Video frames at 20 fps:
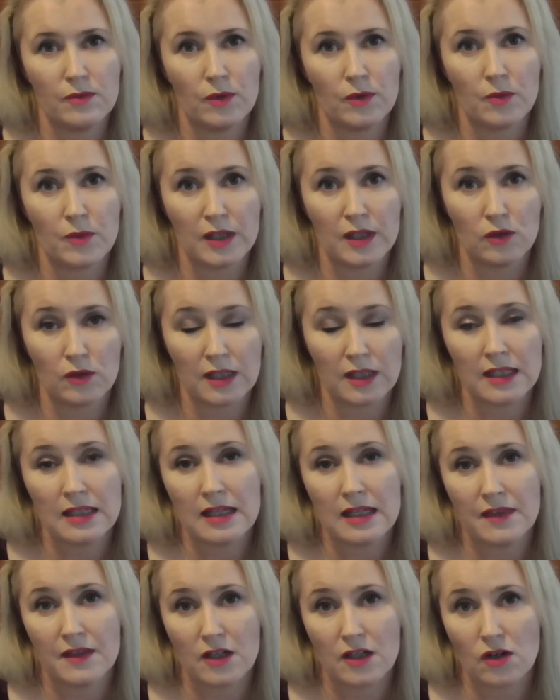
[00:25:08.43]
when we're looking
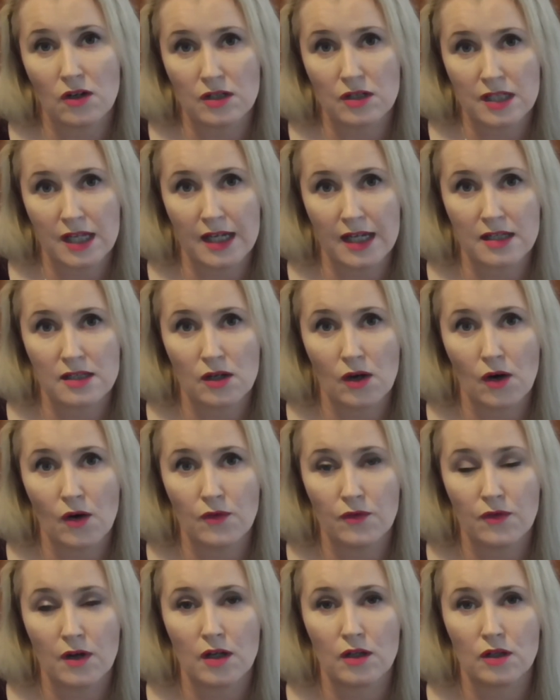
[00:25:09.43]
in the context
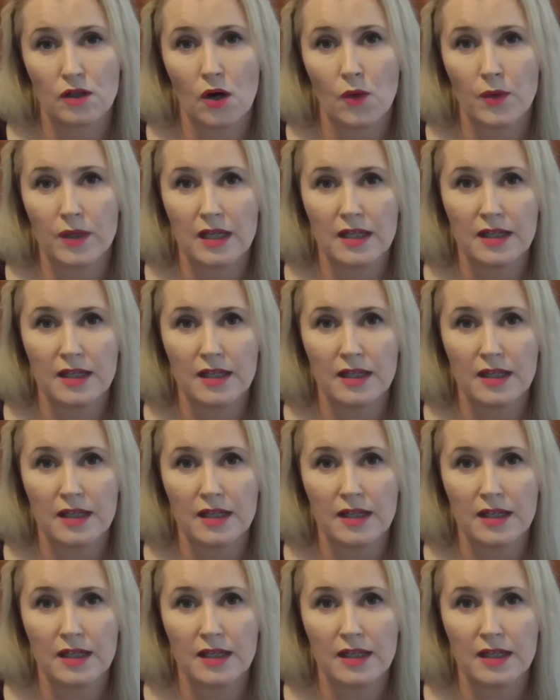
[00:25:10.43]
of going